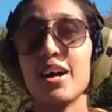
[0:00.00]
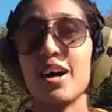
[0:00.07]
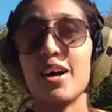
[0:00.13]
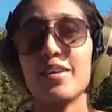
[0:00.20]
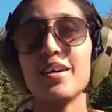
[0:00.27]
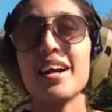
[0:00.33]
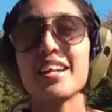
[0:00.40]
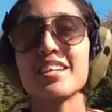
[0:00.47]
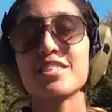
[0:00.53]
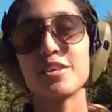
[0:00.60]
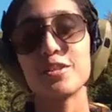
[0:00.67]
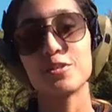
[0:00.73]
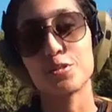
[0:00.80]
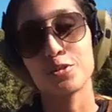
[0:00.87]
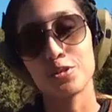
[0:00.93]
Alrighty,
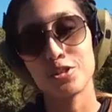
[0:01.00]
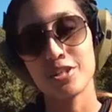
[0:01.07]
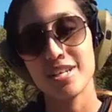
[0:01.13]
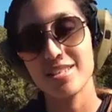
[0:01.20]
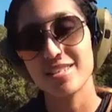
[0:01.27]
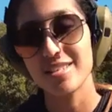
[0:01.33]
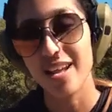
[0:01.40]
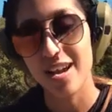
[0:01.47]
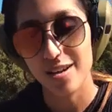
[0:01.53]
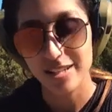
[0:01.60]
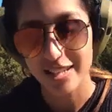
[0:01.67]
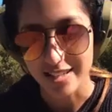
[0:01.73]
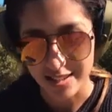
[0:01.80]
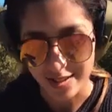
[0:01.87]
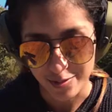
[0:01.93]
so the torture test now
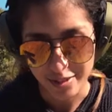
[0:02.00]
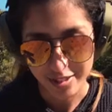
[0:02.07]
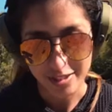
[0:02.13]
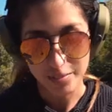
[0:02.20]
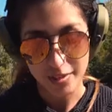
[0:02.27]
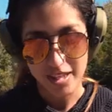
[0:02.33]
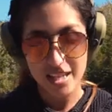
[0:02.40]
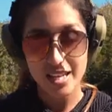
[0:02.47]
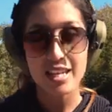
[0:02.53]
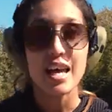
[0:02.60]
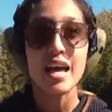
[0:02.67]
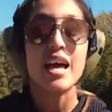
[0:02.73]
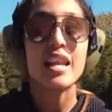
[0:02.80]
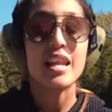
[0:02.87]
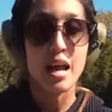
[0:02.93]
is going to begin.
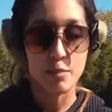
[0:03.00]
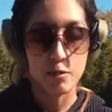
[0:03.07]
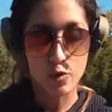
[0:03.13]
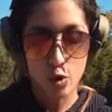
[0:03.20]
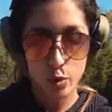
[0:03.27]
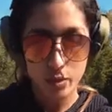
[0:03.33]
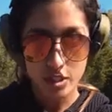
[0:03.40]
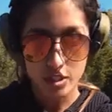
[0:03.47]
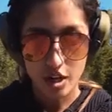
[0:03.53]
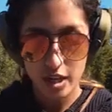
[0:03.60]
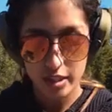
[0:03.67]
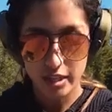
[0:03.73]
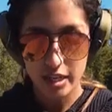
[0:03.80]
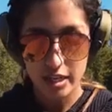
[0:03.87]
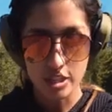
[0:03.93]
Now before we
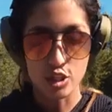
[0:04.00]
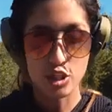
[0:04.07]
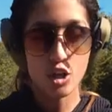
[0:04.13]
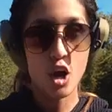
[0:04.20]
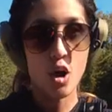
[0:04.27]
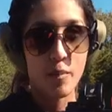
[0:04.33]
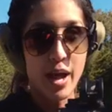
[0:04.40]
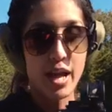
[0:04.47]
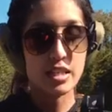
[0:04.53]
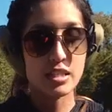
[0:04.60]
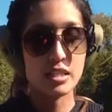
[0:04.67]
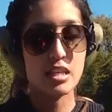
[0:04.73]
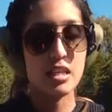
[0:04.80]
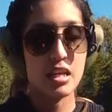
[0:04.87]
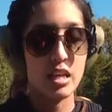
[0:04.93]
start, there is no
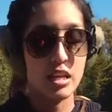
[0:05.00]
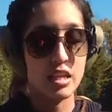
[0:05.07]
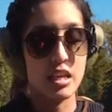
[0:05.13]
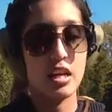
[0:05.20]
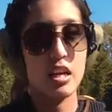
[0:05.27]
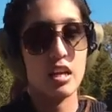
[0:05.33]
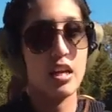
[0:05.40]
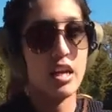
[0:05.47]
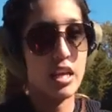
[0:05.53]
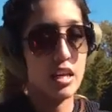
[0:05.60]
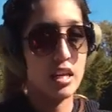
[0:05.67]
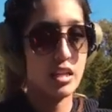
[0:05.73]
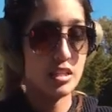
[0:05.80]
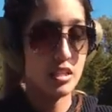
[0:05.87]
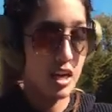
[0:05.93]
magazine in here.
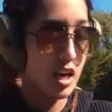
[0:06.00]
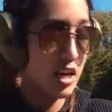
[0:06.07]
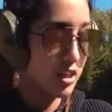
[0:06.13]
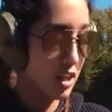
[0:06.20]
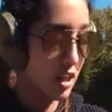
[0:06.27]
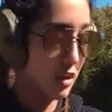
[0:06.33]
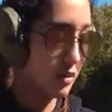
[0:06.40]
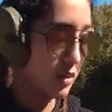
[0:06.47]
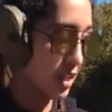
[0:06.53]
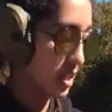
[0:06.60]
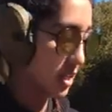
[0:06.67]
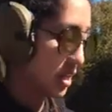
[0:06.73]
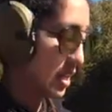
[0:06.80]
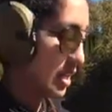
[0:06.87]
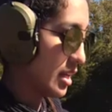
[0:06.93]
It is
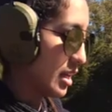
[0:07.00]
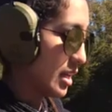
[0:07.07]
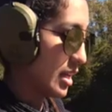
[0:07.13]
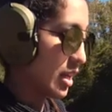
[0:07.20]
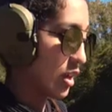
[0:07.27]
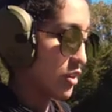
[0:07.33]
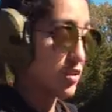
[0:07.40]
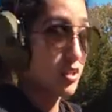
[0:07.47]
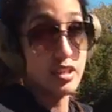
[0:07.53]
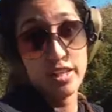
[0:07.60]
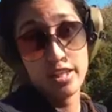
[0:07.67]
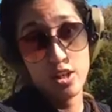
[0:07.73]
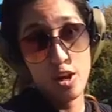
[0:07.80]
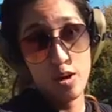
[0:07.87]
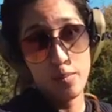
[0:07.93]
unloaded. It goes
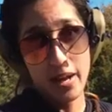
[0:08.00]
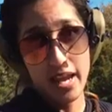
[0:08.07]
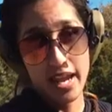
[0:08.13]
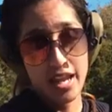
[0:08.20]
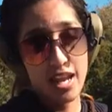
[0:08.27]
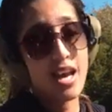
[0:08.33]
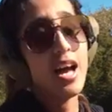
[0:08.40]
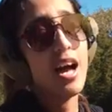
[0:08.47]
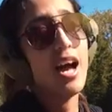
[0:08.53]
click, no bang.